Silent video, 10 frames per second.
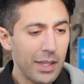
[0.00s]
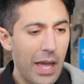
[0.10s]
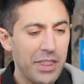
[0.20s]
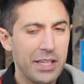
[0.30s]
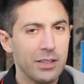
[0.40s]

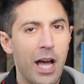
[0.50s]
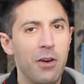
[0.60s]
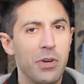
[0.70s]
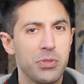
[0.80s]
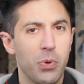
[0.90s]
I think a lot
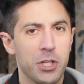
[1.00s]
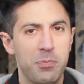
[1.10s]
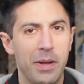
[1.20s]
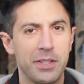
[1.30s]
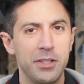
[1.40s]
of us were
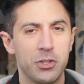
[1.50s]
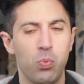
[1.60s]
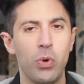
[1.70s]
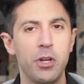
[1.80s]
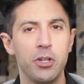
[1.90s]
expecting this
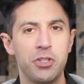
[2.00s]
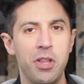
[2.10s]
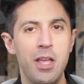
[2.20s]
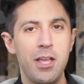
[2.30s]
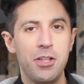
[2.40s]
weird
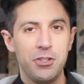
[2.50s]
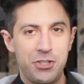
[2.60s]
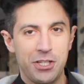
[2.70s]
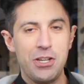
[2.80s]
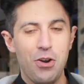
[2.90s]

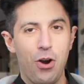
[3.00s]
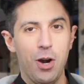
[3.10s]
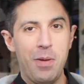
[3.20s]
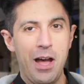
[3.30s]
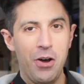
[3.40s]
sticking your
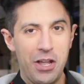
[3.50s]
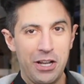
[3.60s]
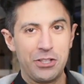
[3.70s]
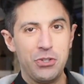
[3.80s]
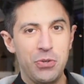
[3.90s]
arm out and
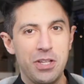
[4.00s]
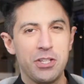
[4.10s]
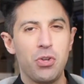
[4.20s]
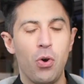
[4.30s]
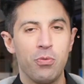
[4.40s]
like doing
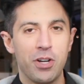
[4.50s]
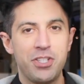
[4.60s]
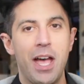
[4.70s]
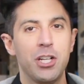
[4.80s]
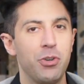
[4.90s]
this over
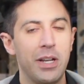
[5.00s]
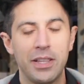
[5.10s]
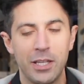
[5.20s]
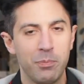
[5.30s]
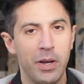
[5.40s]

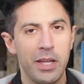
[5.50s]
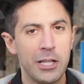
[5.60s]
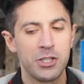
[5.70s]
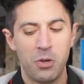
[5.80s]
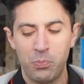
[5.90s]
exaggerated thing, but
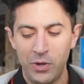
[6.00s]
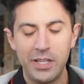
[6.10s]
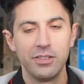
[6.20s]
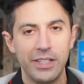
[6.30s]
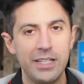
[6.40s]
it's a
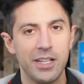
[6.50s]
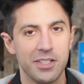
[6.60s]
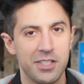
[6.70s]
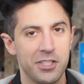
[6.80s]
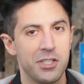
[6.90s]
pretty
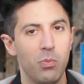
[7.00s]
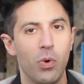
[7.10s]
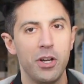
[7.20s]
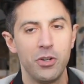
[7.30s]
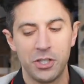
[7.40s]
lenient system
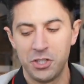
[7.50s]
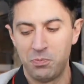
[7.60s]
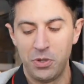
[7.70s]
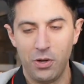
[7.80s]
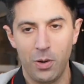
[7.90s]
where you can
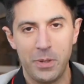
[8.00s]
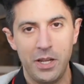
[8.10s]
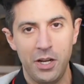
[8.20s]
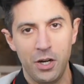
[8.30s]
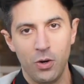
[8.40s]
just put your arm
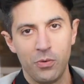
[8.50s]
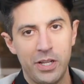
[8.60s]
here, over